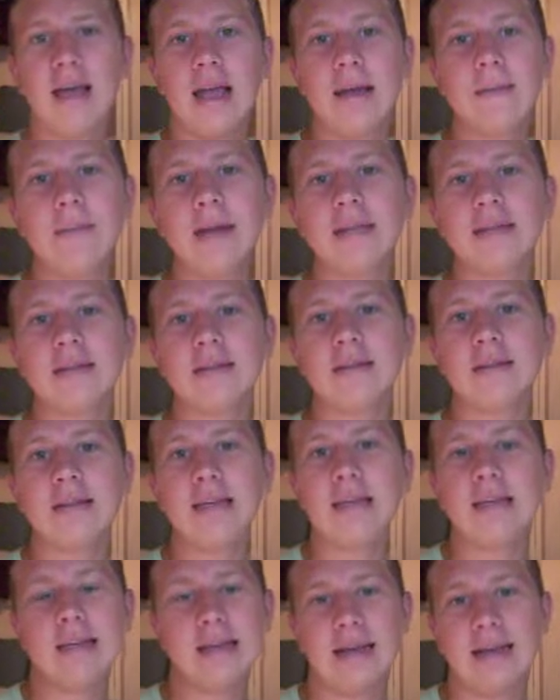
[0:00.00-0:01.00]
And
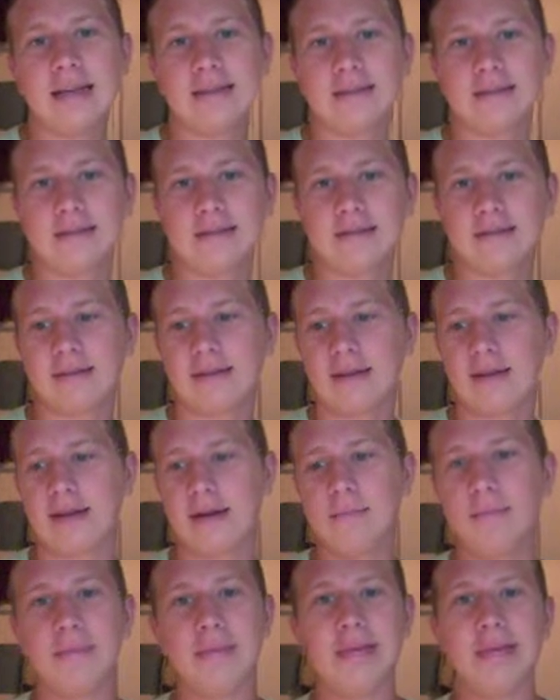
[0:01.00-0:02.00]
basically he asks
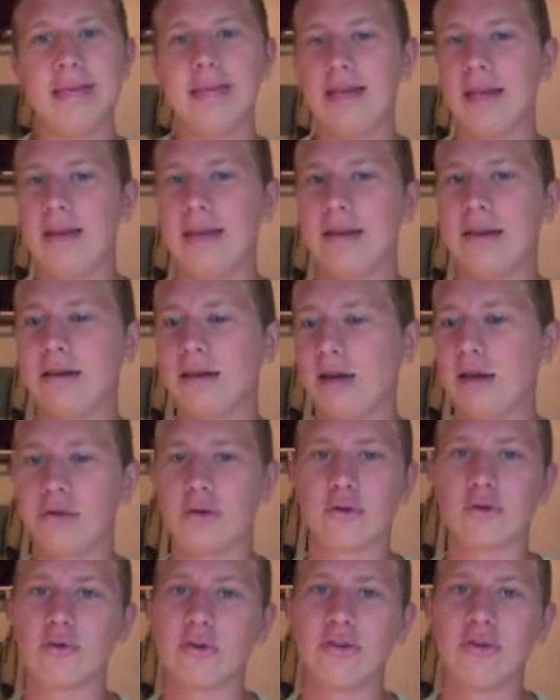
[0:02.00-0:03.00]
me and
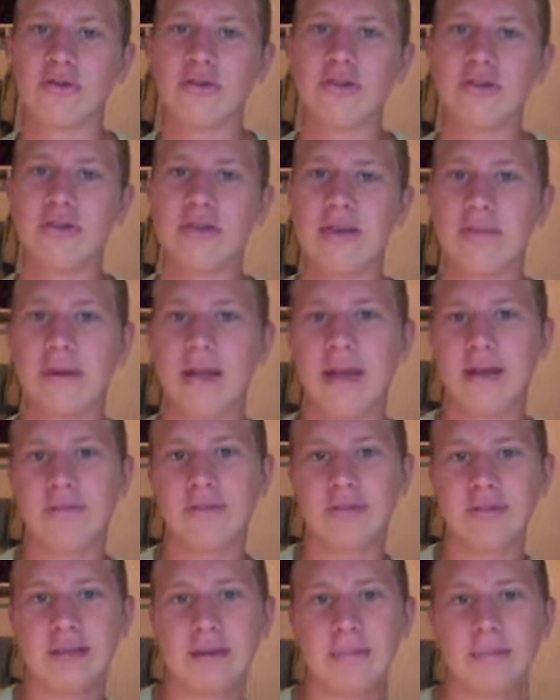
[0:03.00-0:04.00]
other Christians that may have
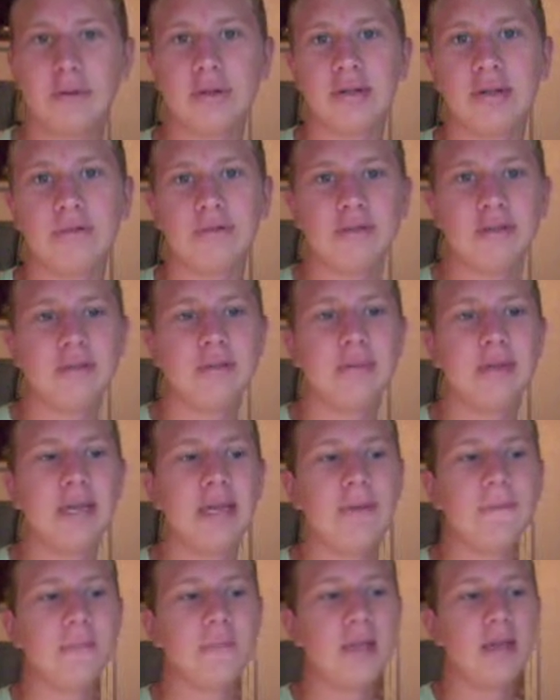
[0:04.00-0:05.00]
the same beliefs as me,